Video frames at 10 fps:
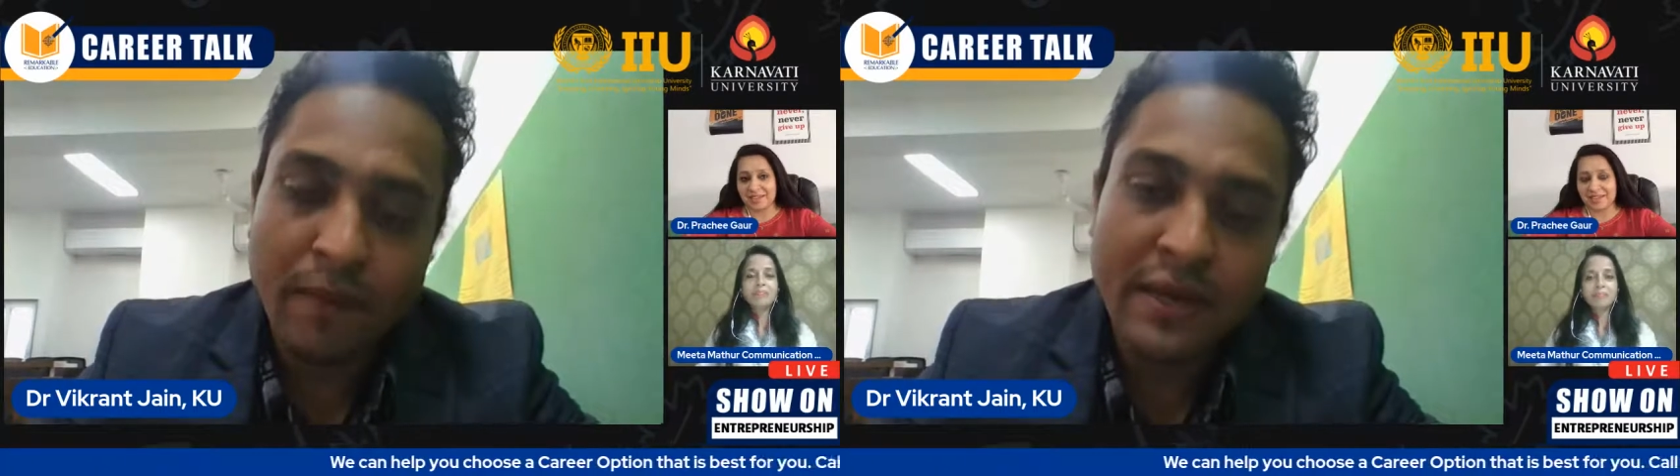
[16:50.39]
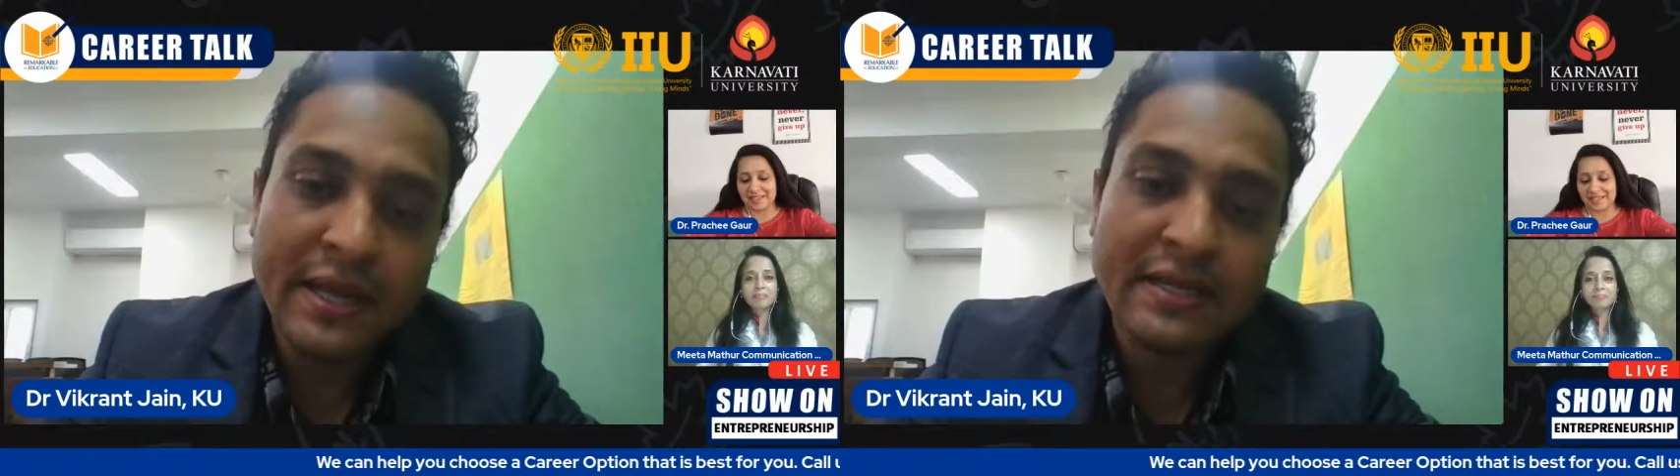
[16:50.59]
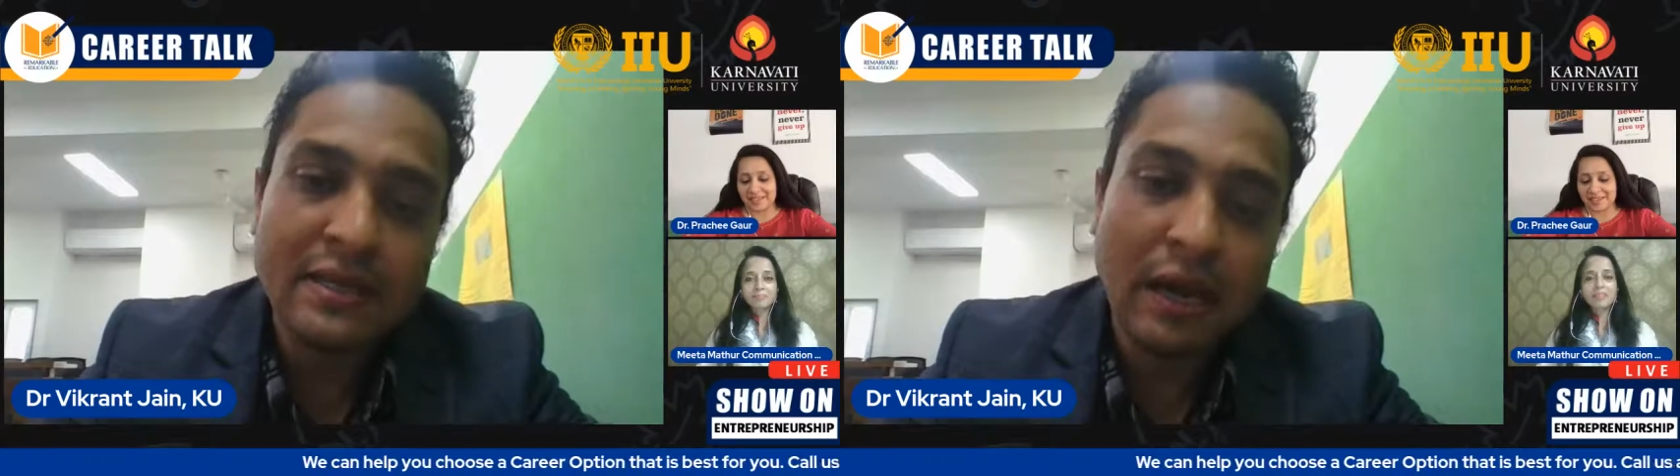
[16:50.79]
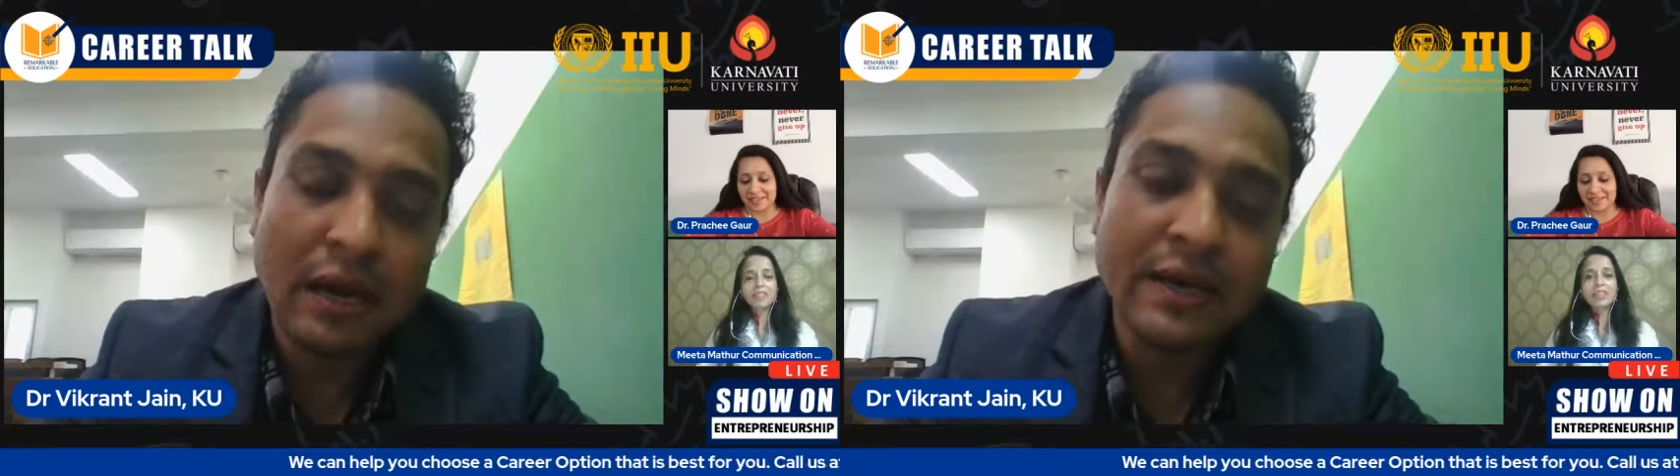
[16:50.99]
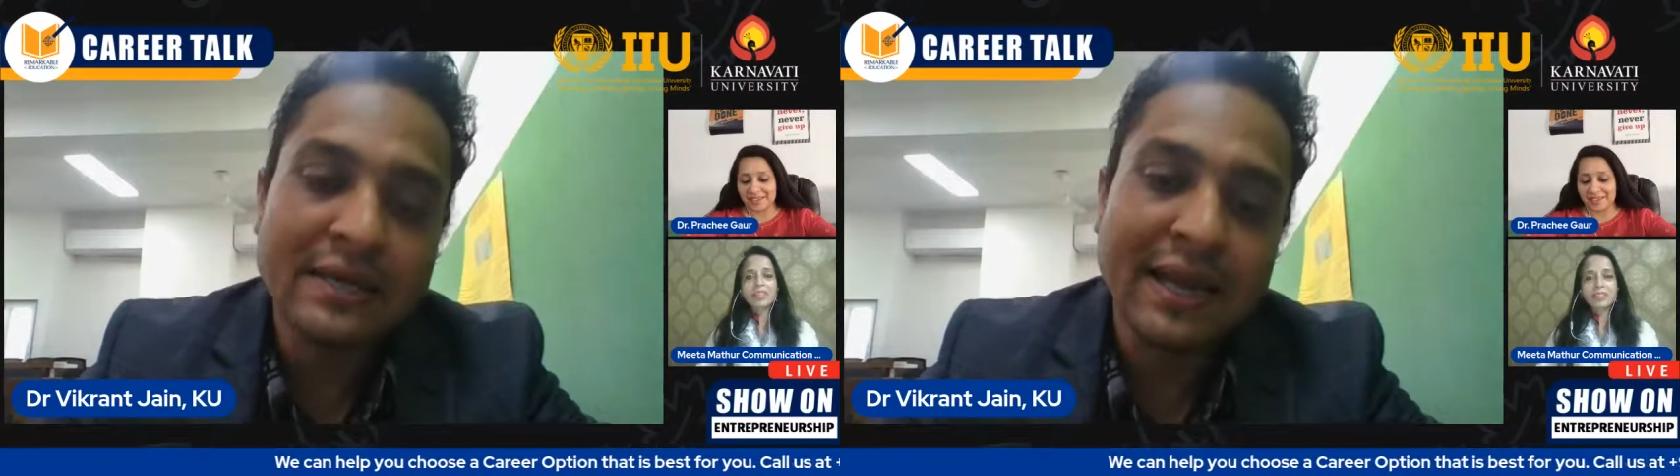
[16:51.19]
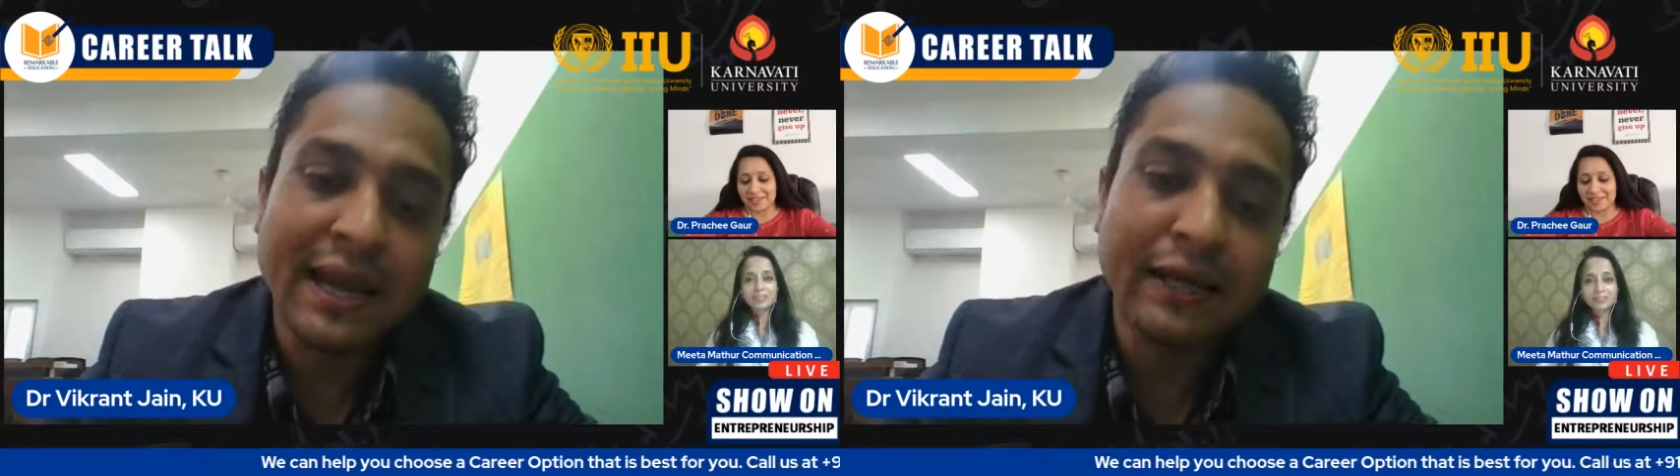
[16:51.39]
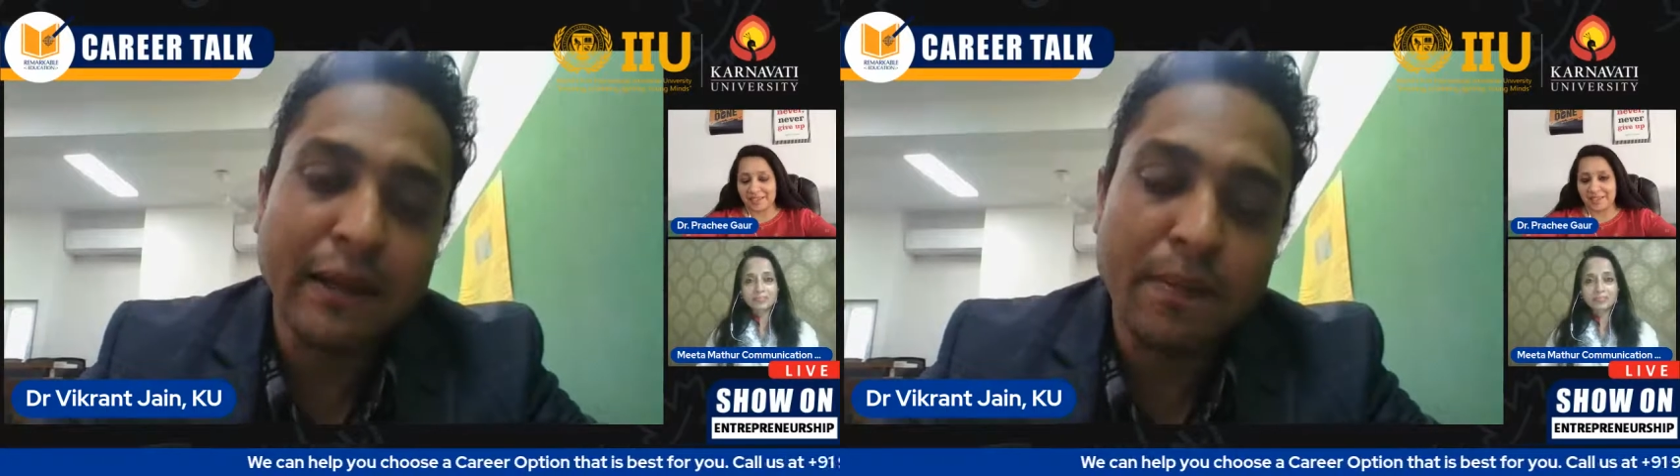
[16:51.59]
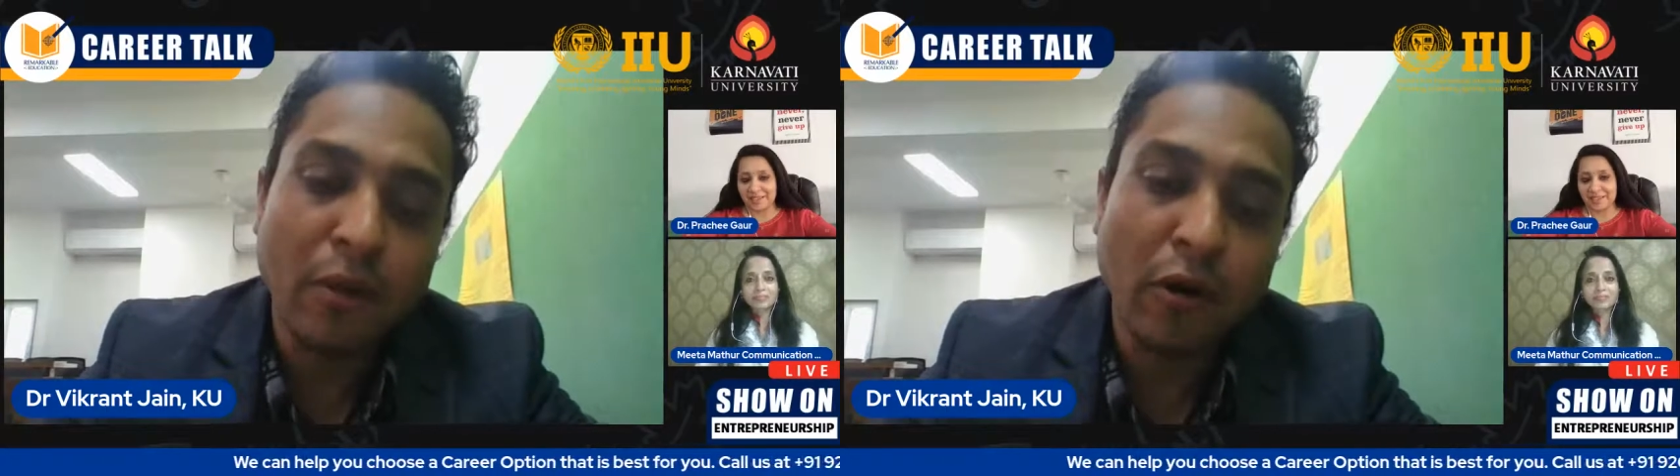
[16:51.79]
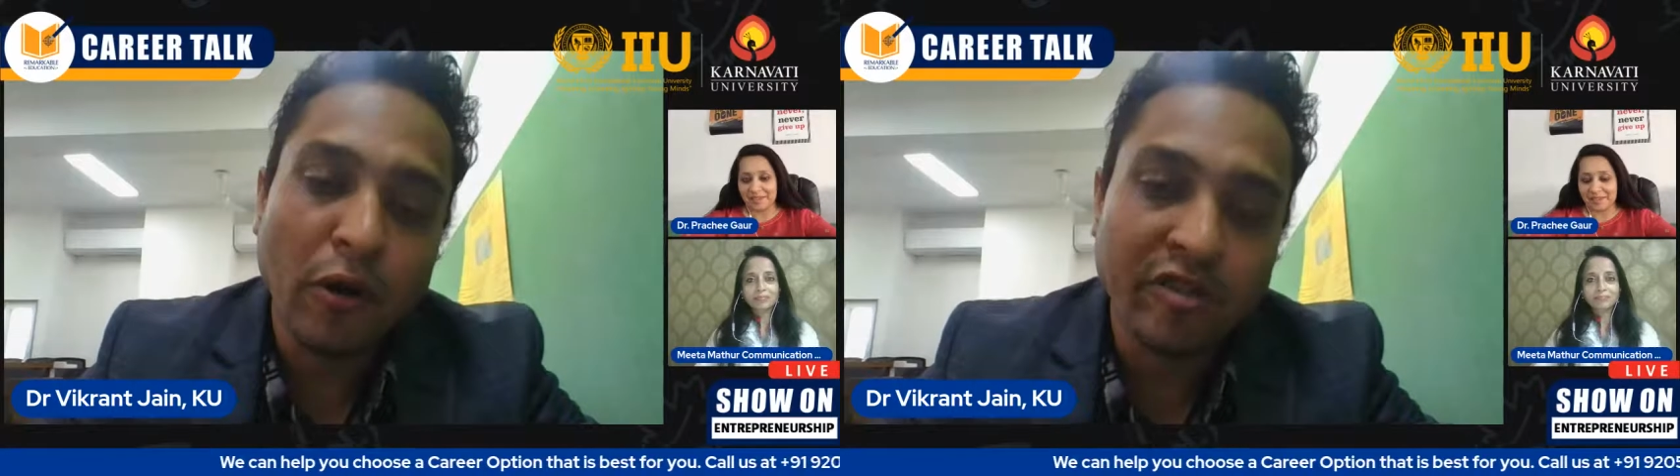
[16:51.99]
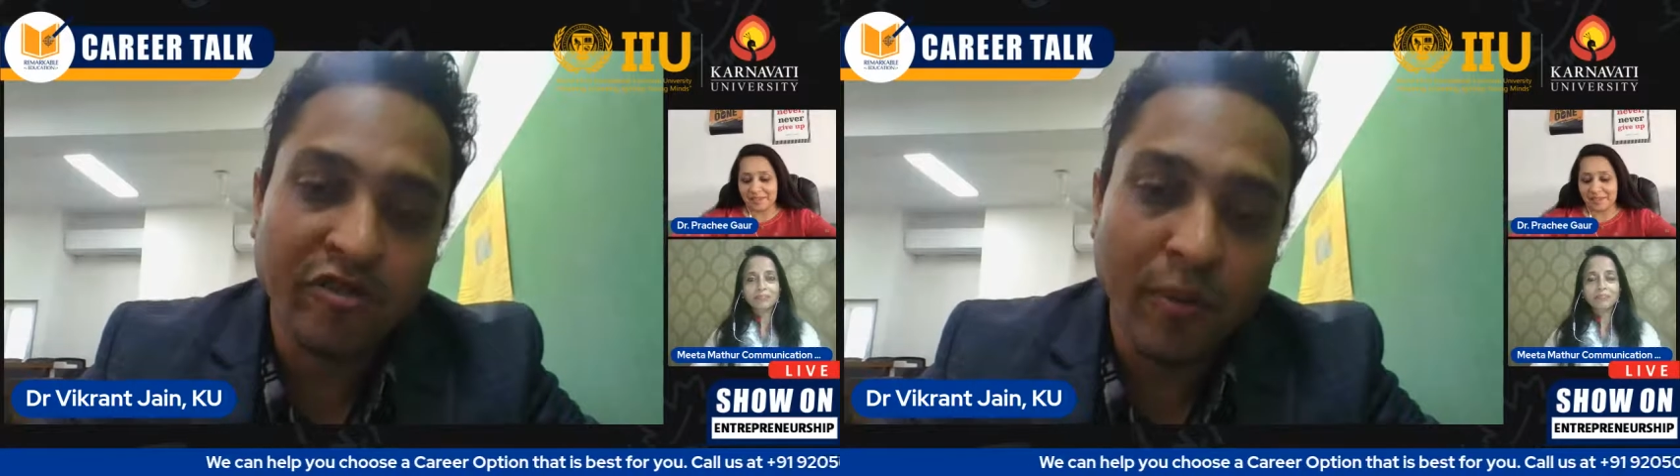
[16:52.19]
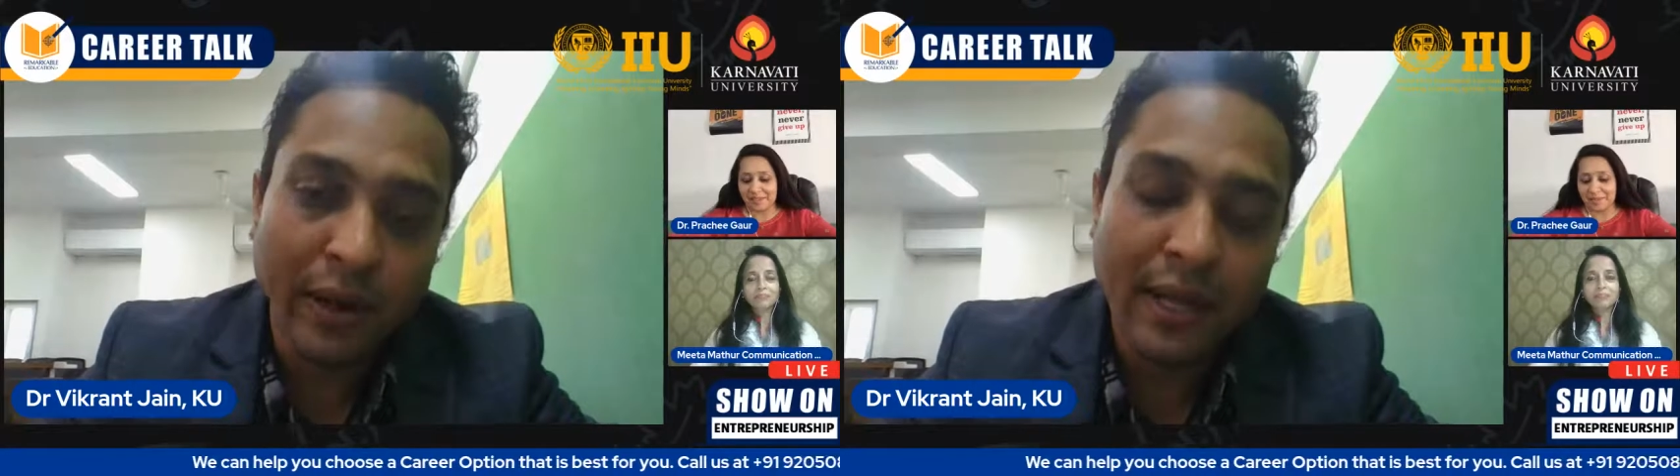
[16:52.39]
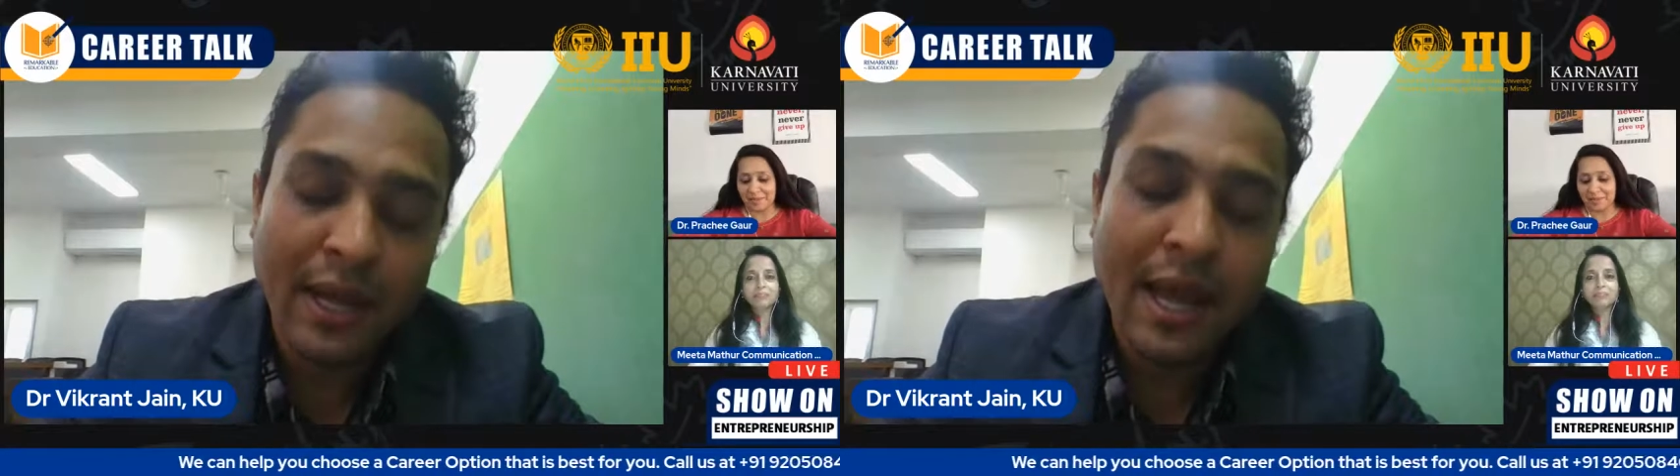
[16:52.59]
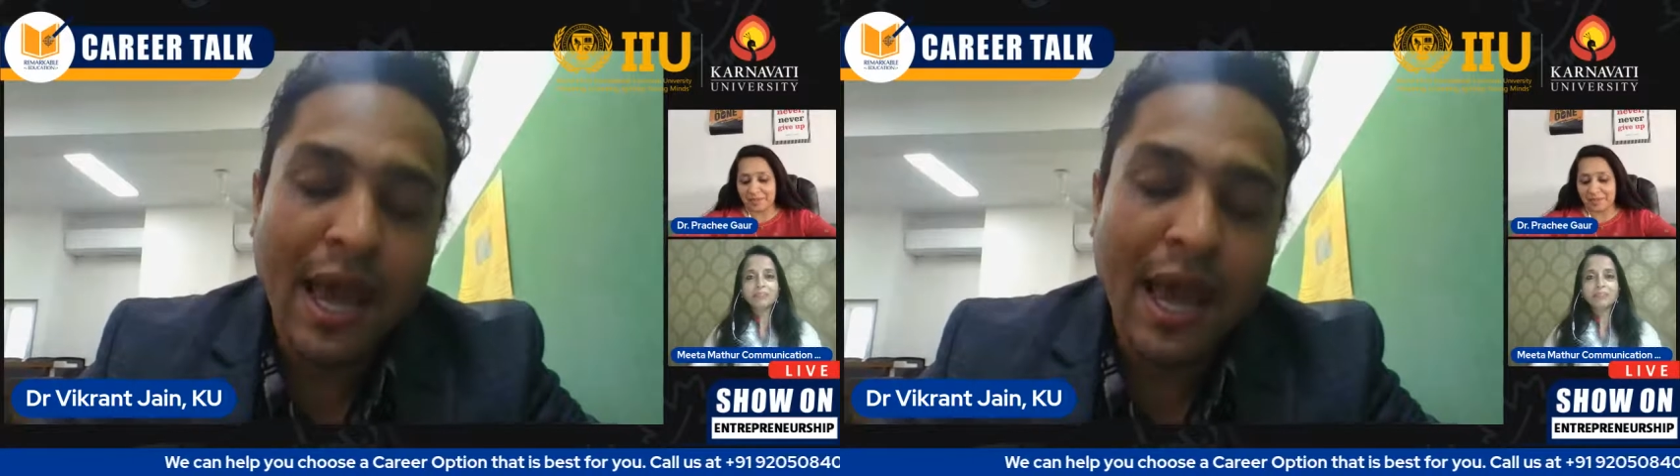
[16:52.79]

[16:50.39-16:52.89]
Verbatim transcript: please understand the importance of money